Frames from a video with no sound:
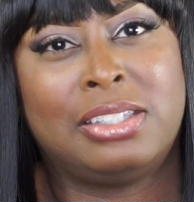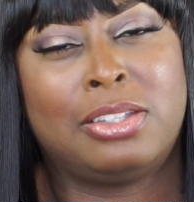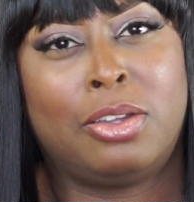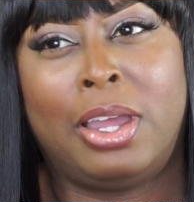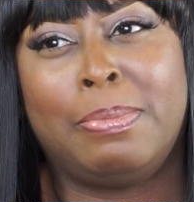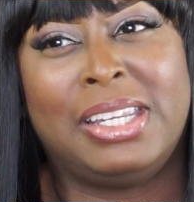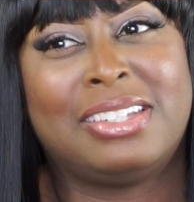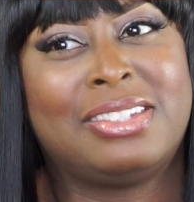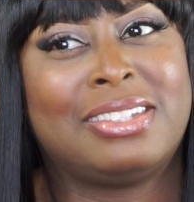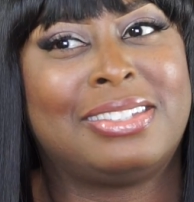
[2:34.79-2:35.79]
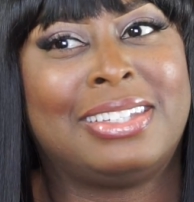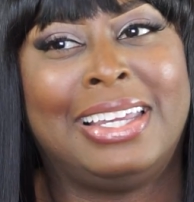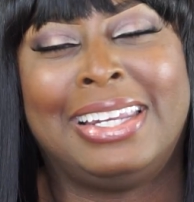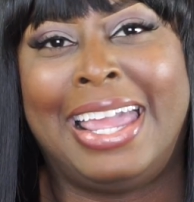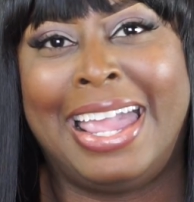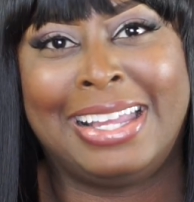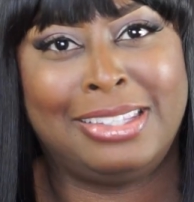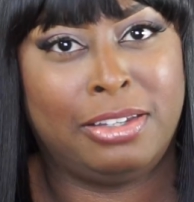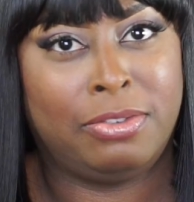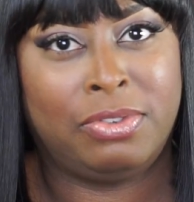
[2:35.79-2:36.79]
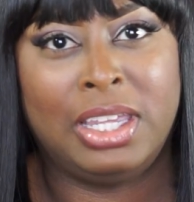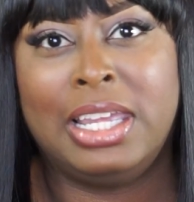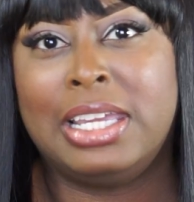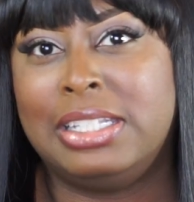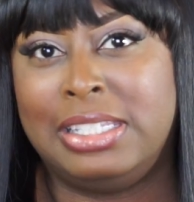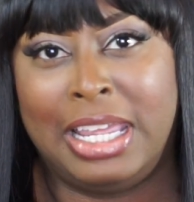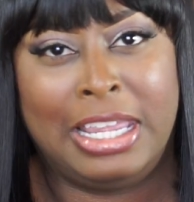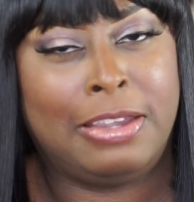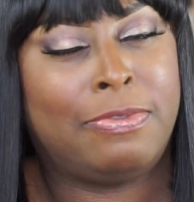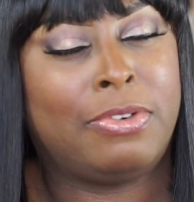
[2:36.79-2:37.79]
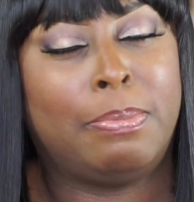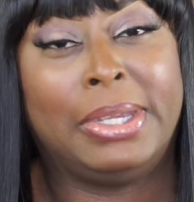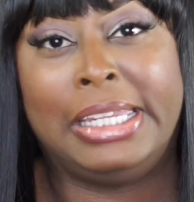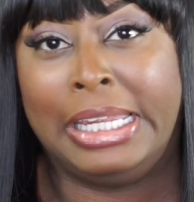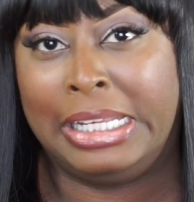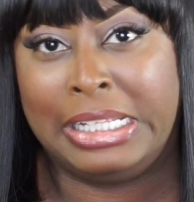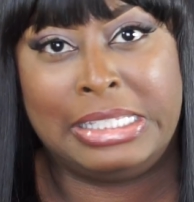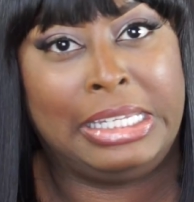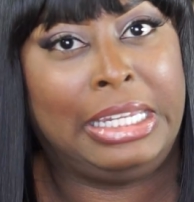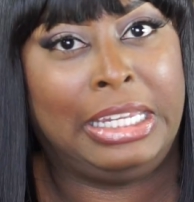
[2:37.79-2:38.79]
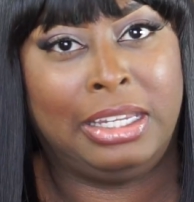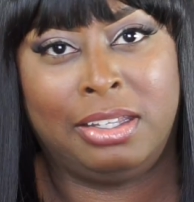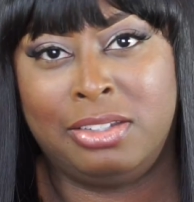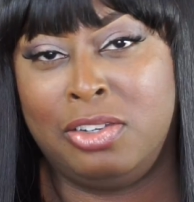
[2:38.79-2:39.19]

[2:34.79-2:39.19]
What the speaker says: So, I mean, it's just an active day from beginning to end.